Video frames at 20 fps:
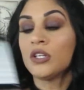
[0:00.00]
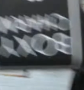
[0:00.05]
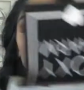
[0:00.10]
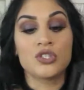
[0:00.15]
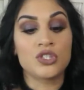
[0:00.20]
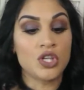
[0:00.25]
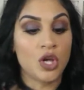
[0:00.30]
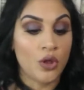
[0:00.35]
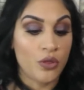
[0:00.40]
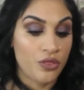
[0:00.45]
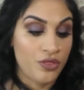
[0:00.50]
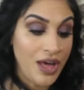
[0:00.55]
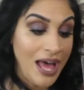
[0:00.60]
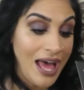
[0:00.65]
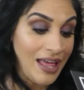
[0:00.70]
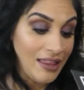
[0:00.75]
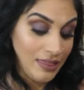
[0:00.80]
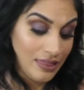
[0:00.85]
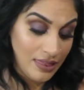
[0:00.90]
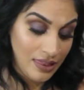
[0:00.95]
So
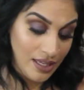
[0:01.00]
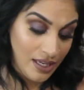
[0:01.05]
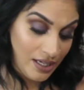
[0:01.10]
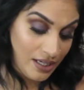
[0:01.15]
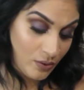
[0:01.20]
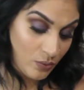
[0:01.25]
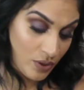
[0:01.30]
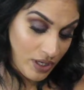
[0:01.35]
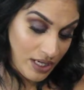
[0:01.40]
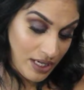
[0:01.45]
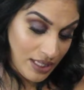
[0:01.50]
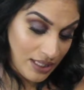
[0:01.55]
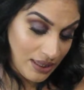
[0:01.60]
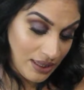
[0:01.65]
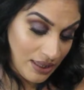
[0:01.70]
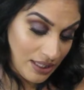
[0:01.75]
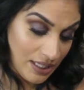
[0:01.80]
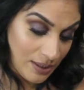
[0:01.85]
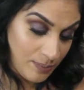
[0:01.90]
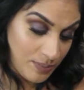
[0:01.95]
that liquid
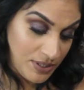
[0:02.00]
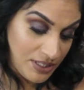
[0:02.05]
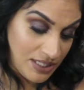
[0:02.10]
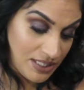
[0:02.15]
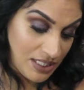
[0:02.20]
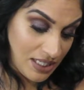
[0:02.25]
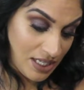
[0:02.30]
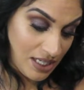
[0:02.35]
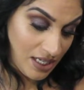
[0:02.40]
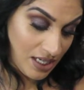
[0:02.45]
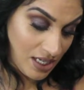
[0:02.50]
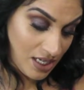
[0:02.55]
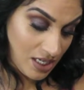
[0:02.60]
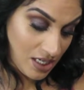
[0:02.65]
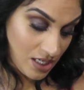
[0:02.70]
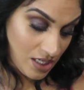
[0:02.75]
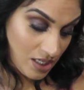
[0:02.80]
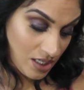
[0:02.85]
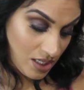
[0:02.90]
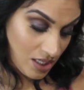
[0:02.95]

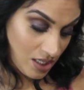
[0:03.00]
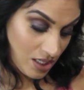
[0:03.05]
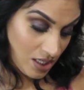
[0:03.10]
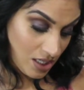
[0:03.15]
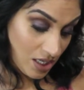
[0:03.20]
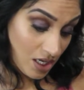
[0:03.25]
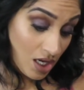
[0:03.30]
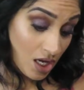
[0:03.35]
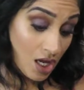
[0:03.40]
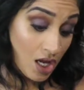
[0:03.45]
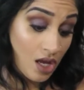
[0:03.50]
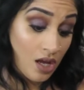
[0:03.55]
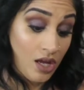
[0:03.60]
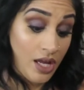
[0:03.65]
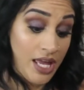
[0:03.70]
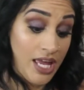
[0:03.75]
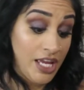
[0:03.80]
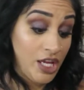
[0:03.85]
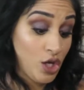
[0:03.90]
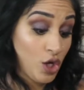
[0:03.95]
lipstick,
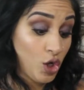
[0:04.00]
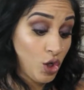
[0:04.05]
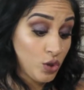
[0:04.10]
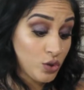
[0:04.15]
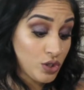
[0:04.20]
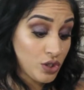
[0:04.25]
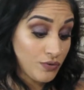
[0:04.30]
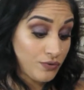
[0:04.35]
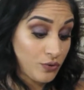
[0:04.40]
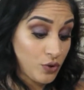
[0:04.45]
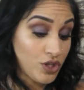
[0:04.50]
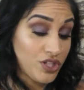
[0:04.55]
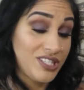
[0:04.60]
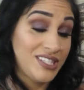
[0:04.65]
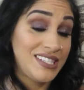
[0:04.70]
it goes for